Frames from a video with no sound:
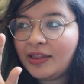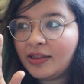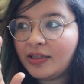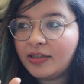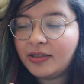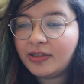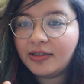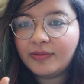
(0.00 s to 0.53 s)

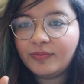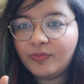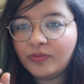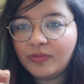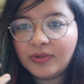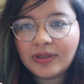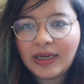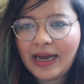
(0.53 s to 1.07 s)
the
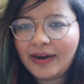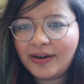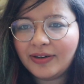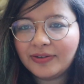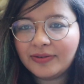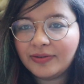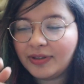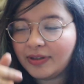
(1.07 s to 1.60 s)
I don't
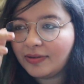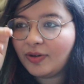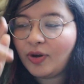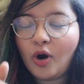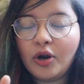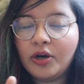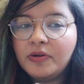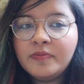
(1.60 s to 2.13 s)
know, the
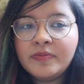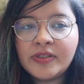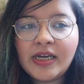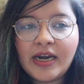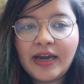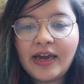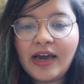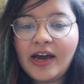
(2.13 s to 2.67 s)
columns
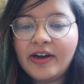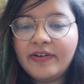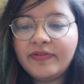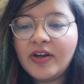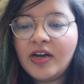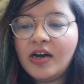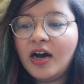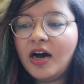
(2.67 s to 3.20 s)
that I have,
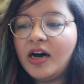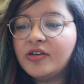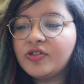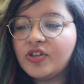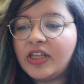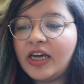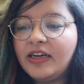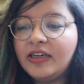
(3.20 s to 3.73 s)

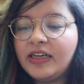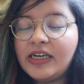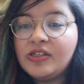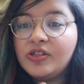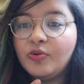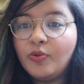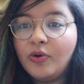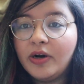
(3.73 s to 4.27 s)
so that in
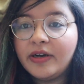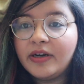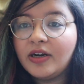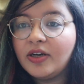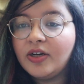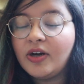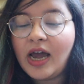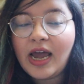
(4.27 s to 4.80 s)
case you want
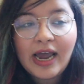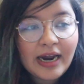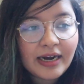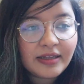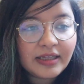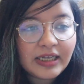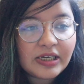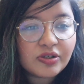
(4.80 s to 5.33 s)
to
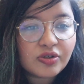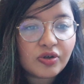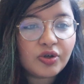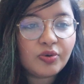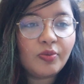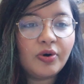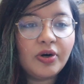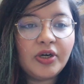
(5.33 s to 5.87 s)
add things or
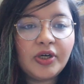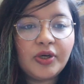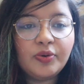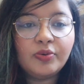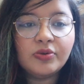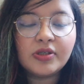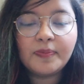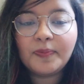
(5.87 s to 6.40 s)
you want
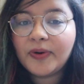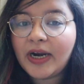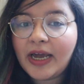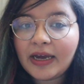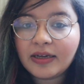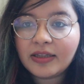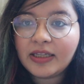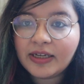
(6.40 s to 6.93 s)
to
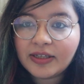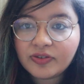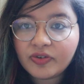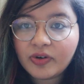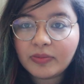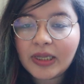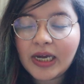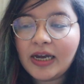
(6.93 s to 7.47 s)
subtract things
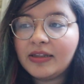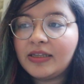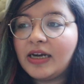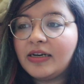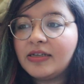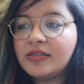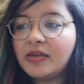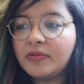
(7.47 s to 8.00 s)
from that,
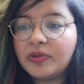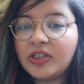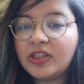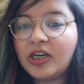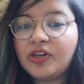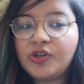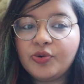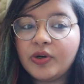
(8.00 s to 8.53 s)
that is something
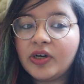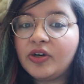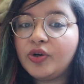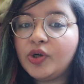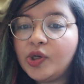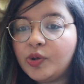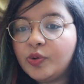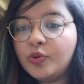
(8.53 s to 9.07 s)
that you
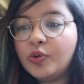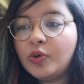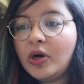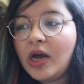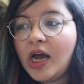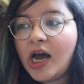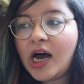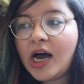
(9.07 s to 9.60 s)
can do.
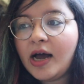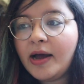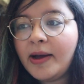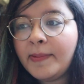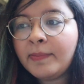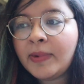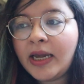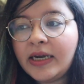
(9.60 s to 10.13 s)

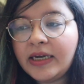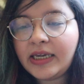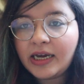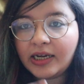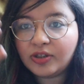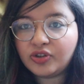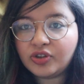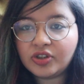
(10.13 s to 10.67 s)
And
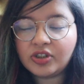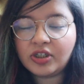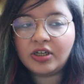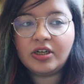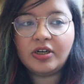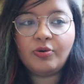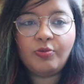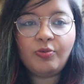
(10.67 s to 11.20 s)
yeah, it's just
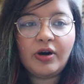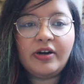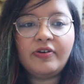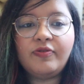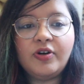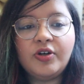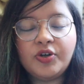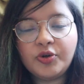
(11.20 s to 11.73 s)
a
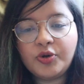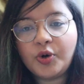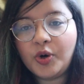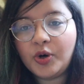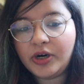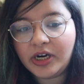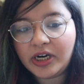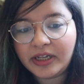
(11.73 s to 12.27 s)
wonderful
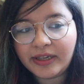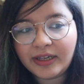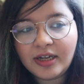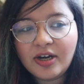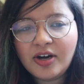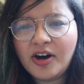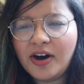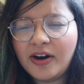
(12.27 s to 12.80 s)
tutorial
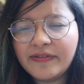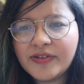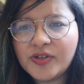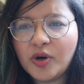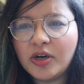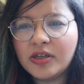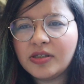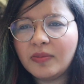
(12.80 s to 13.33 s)
of
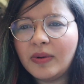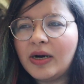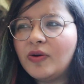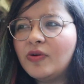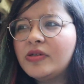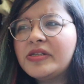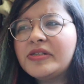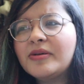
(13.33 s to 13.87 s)
sorts, but
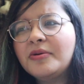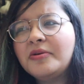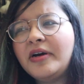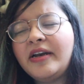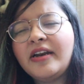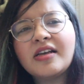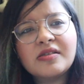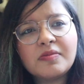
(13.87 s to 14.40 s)
also
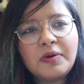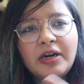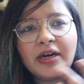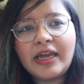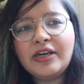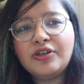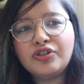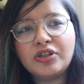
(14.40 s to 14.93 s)
an
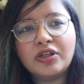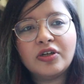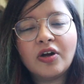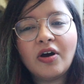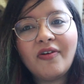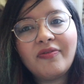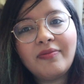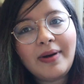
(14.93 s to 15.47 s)
exploration
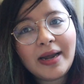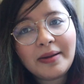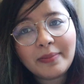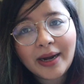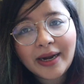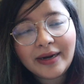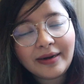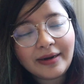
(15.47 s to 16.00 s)
of my
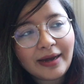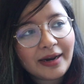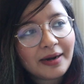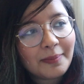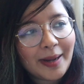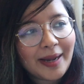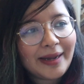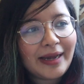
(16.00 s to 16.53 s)
mind
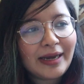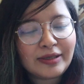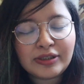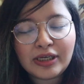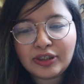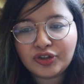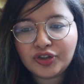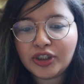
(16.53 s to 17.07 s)
and my
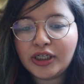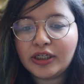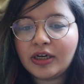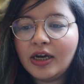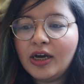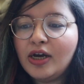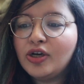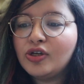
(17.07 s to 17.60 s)
Excel sheet.
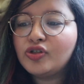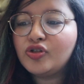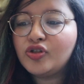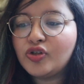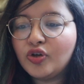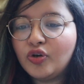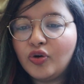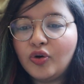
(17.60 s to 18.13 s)

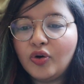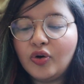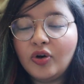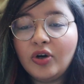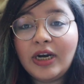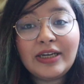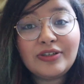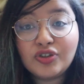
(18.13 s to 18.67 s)
So
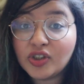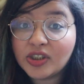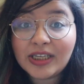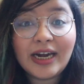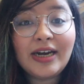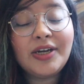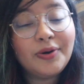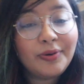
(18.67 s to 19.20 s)
let's just
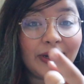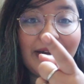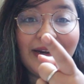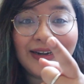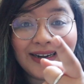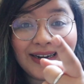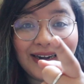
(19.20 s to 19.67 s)
get to it.